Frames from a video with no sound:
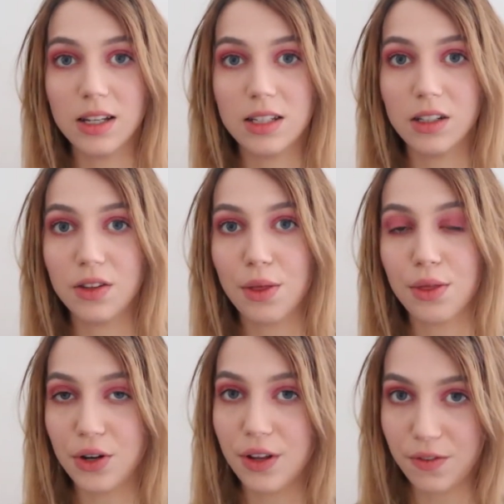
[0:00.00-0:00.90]
till the
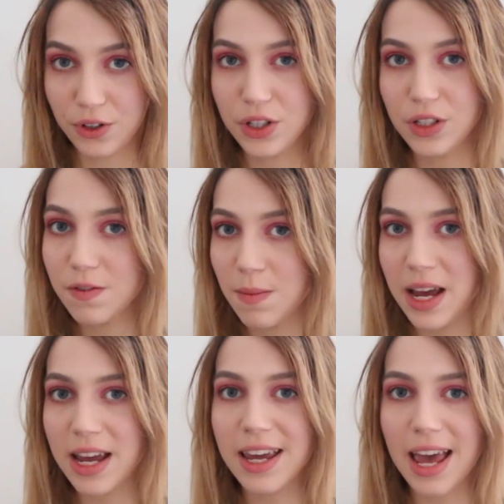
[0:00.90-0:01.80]
31st of
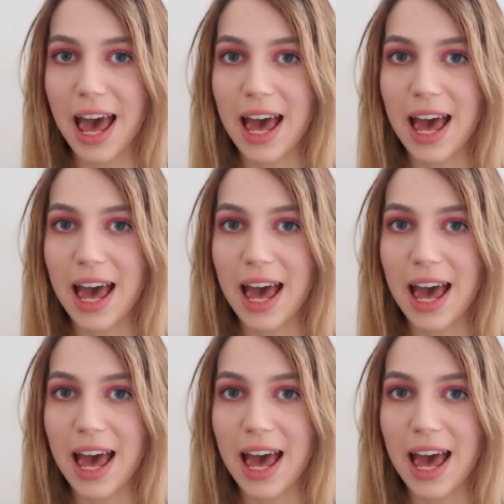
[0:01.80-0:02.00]
May,